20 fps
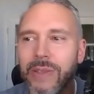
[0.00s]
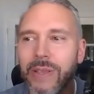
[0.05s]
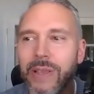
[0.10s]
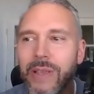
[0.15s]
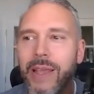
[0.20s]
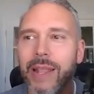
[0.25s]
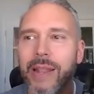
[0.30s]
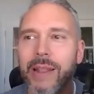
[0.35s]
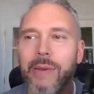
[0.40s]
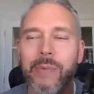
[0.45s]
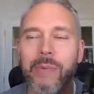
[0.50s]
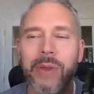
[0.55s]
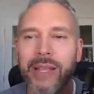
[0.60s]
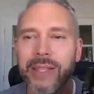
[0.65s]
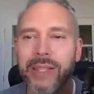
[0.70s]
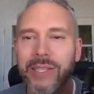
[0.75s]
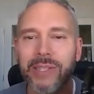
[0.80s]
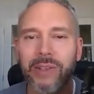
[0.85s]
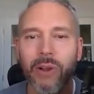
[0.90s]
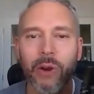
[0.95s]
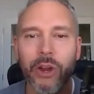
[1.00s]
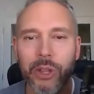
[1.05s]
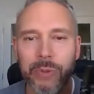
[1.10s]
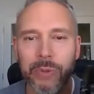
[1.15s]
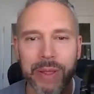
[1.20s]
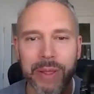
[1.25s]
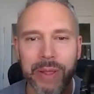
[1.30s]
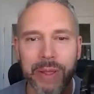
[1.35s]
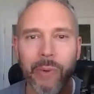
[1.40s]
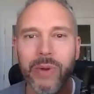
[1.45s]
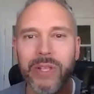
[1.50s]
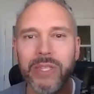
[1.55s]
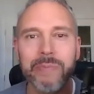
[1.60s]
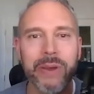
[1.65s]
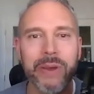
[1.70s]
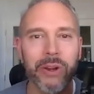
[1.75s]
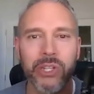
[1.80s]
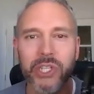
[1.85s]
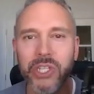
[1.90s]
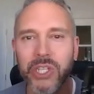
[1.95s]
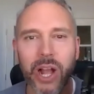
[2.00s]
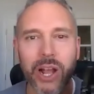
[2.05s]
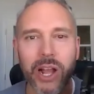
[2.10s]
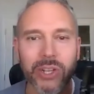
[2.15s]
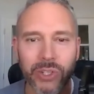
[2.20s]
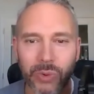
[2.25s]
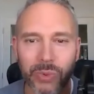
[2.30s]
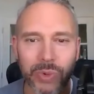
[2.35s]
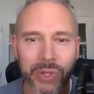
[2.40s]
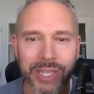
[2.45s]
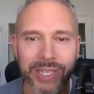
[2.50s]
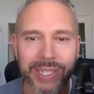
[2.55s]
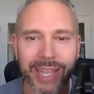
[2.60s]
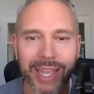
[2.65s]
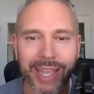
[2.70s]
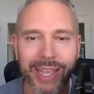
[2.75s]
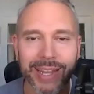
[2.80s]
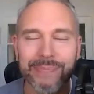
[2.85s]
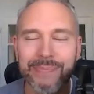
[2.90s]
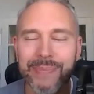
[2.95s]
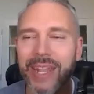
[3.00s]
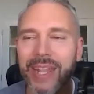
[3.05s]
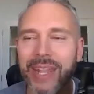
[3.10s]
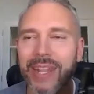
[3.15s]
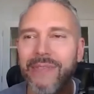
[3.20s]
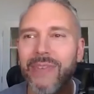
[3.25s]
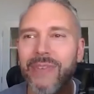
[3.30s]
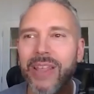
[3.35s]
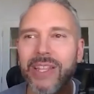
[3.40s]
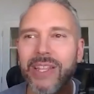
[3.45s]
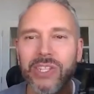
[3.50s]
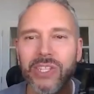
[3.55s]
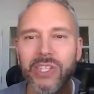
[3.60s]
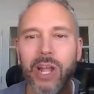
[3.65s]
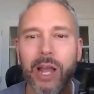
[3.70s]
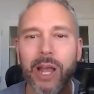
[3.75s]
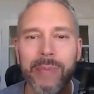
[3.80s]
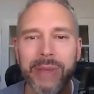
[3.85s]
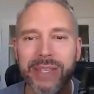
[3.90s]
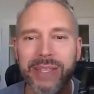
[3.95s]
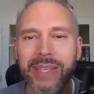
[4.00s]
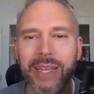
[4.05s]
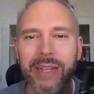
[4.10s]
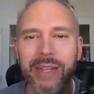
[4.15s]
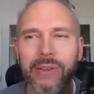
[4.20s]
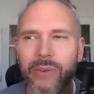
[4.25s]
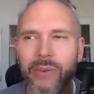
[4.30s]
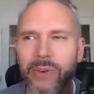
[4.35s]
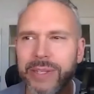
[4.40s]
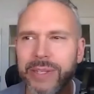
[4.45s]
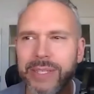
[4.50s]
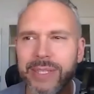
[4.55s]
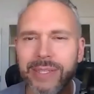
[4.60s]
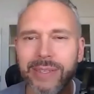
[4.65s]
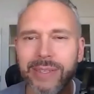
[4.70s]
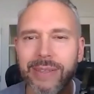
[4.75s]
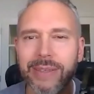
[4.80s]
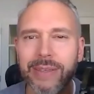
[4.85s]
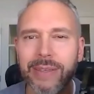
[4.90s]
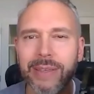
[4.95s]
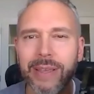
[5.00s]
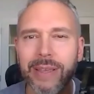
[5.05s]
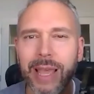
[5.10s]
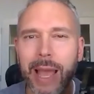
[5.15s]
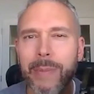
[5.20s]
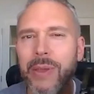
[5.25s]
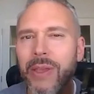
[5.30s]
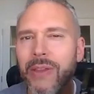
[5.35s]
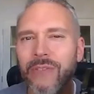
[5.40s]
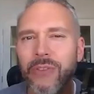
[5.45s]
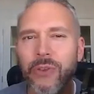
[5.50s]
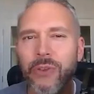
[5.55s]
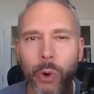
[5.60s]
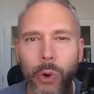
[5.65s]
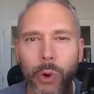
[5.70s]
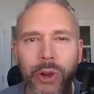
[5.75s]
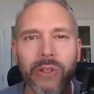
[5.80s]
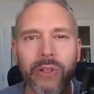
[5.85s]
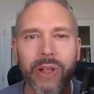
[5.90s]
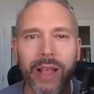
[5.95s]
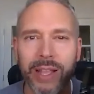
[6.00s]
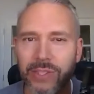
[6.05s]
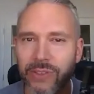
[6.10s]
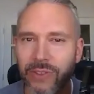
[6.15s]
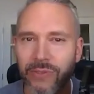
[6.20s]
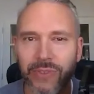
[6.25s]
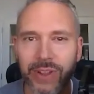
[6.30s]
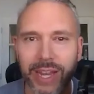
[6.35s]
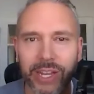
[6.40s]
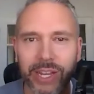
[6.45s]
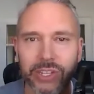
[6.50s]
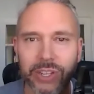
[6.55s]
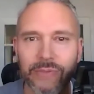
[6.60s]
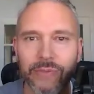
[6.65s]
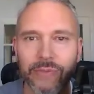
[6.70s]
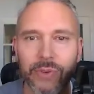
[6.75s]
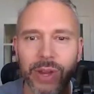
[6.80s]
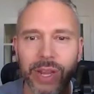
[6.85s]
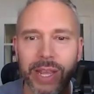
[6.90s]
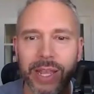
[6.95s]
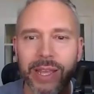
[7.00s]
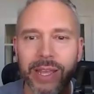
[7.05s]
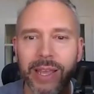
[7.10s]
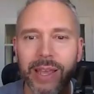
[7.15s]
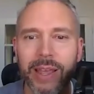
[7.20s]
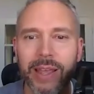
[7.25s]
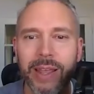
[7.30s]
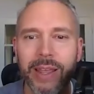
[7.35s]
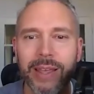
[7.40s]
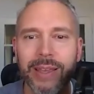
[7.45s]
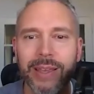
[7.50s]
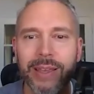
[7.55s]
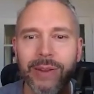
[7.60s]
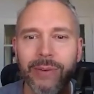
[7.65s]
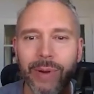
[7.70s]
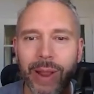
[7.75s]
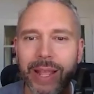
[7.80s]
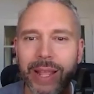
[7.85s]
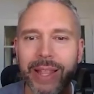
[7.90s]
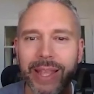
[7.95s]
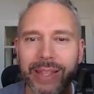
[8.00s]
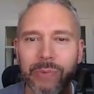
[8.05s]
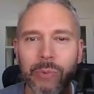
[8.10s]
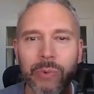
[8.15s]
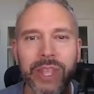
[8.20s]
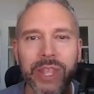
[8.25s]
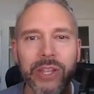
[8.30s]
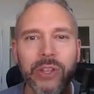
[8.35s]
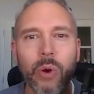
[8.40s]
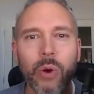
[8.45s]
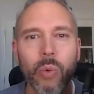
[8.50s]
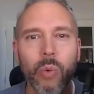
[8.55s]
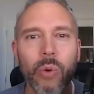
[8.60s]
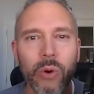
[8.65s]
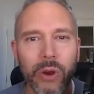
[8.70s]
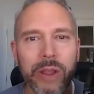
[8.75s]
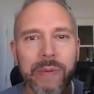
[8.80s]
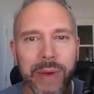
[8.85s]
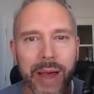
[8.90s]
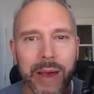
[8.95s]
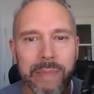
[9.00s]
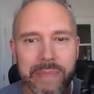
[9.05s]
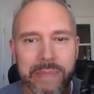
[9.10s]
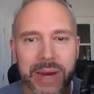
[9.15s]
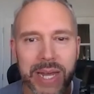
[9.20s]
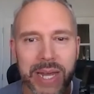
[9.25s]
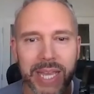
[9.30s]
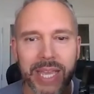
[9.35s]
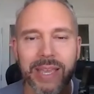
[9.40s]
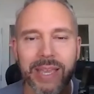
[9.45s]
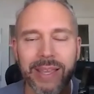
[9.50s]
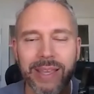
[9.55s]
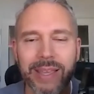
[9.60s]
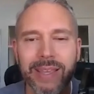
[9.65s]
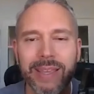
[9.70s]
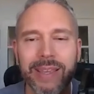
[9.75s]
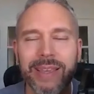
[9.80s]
and, and we got this argument about what's better, stocks or real estate. And he finally just stopped me and said, Chris, how many of your clients are financially free? Right? Like where they don't worry about money.